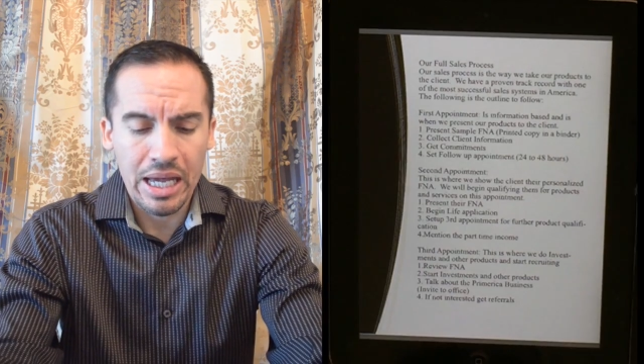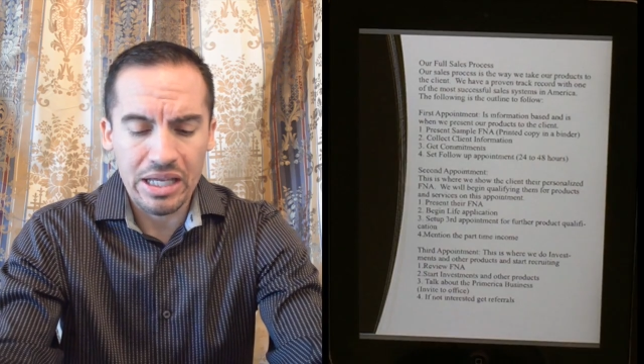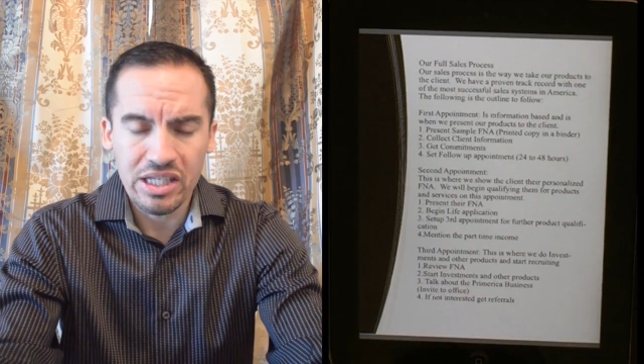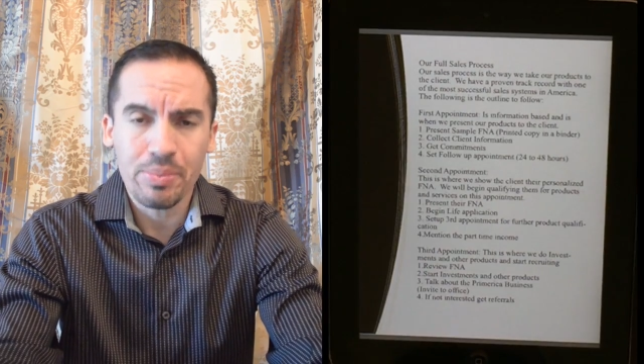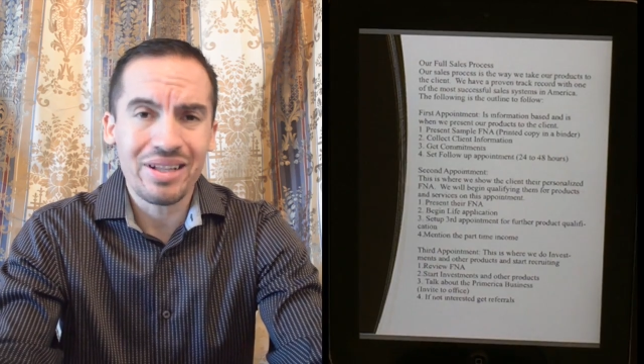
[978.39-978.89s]

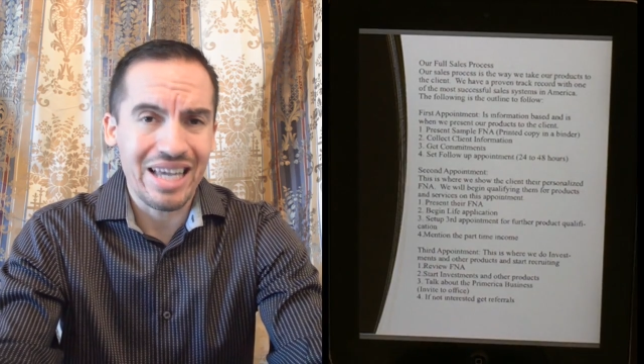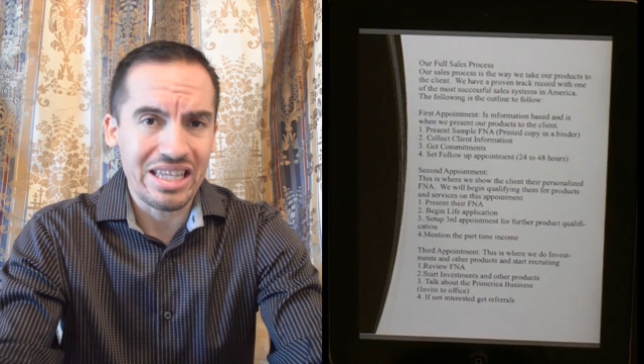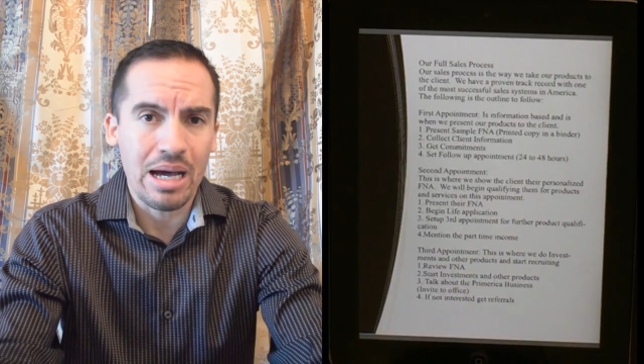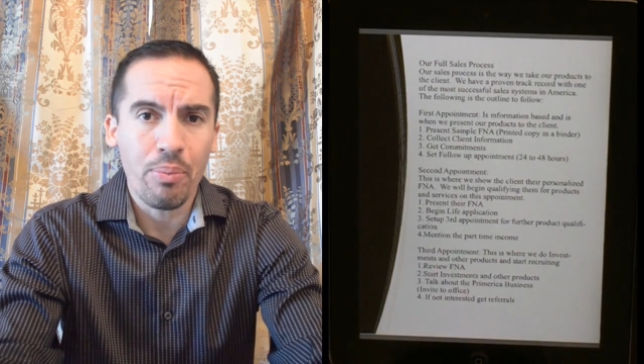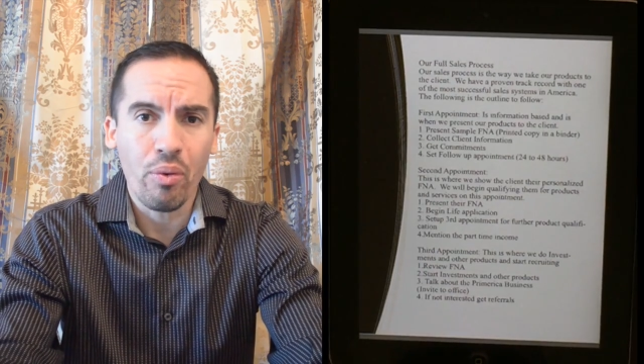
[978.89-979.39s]
And typically at
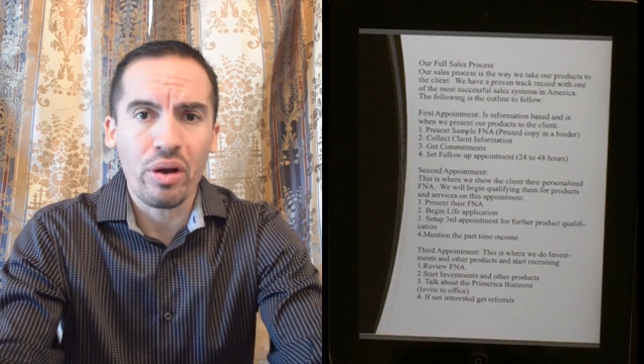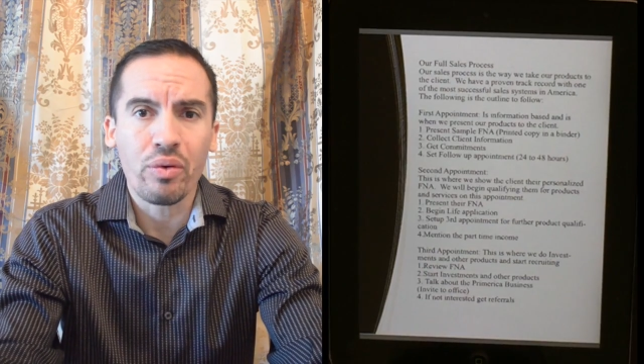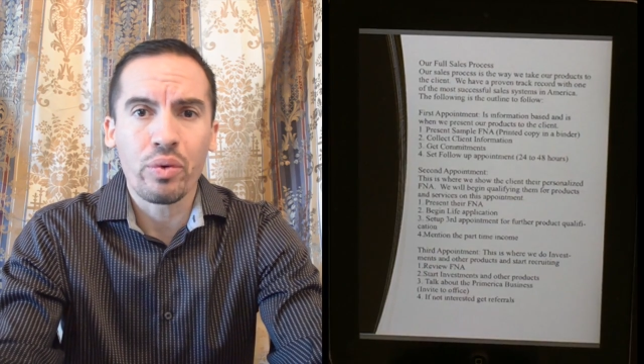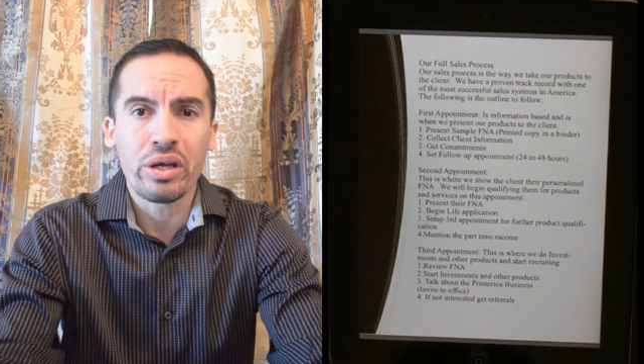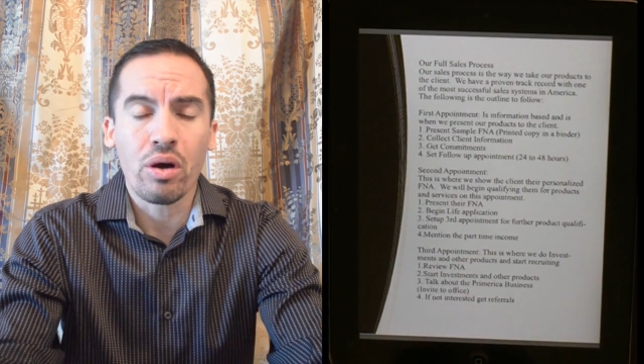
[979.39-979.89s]
that point,
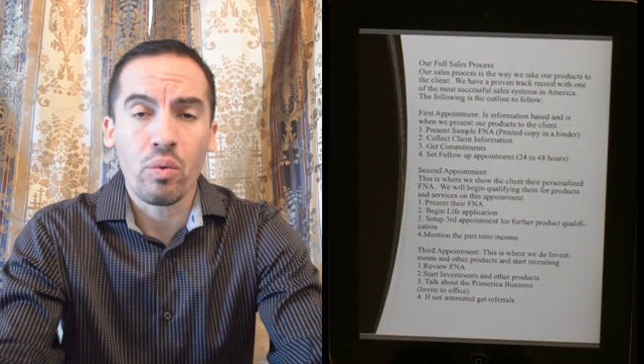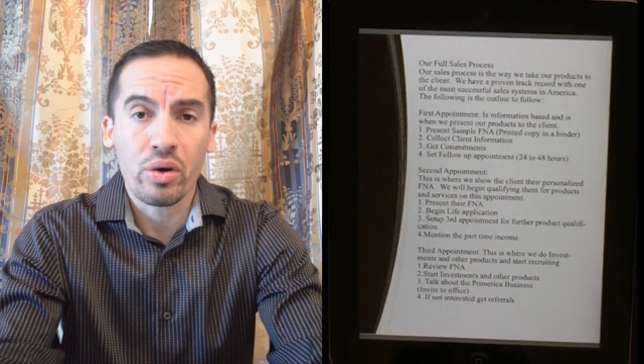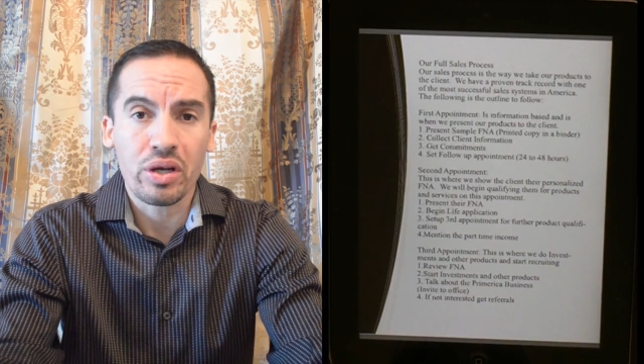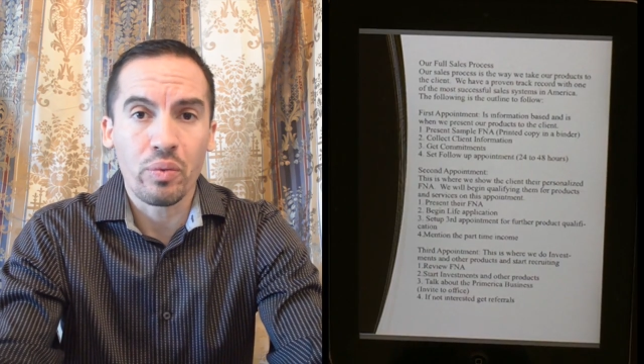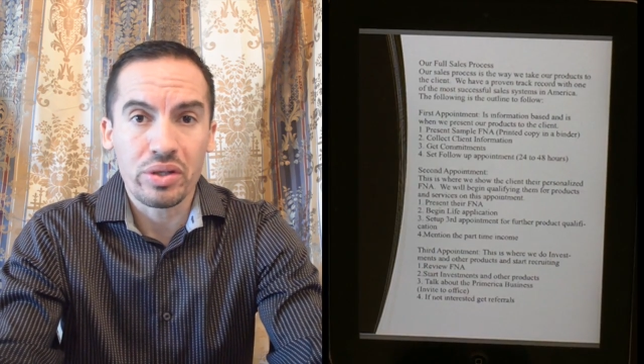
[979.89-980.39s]
we are
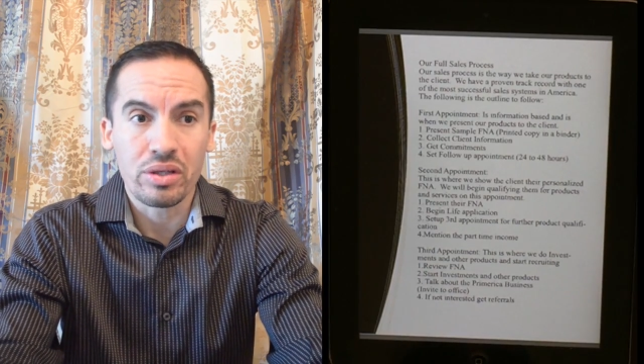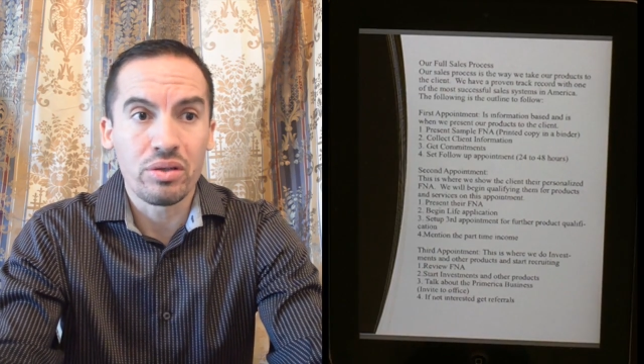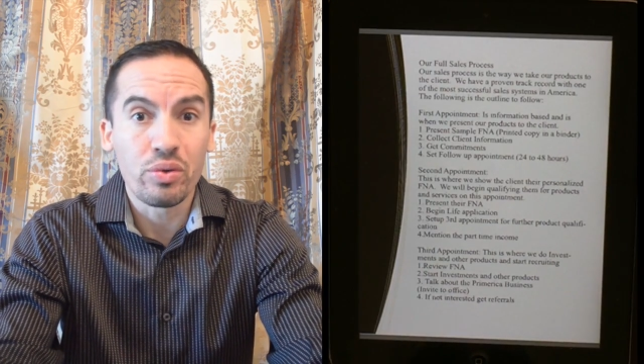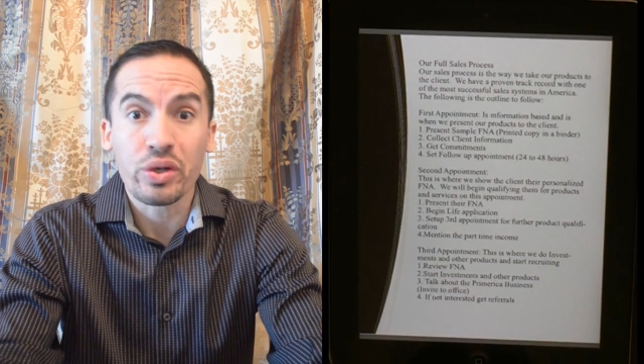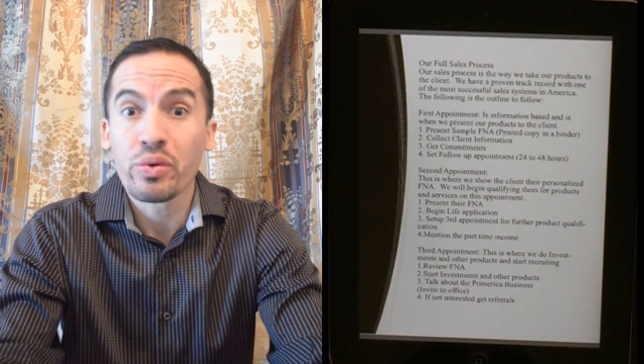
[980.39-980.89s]
working with a
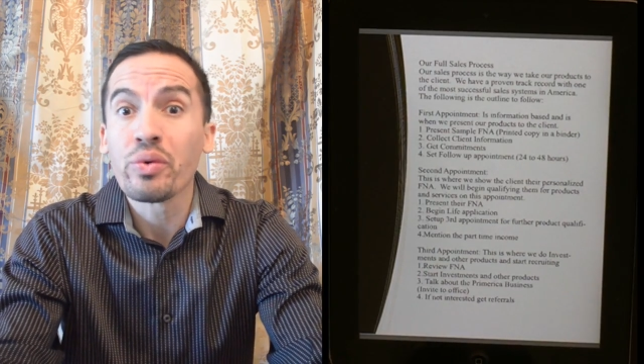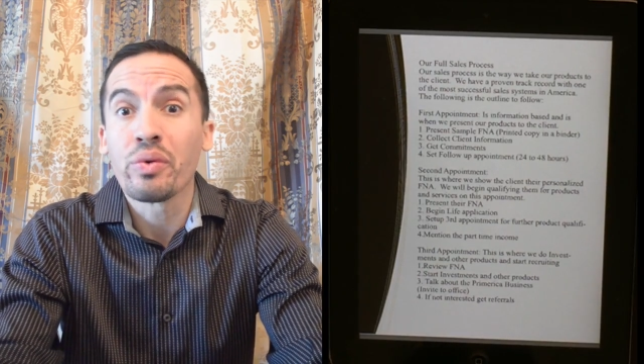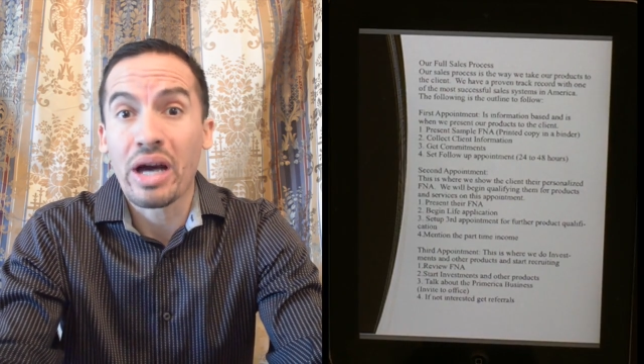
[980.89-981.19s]
new recruit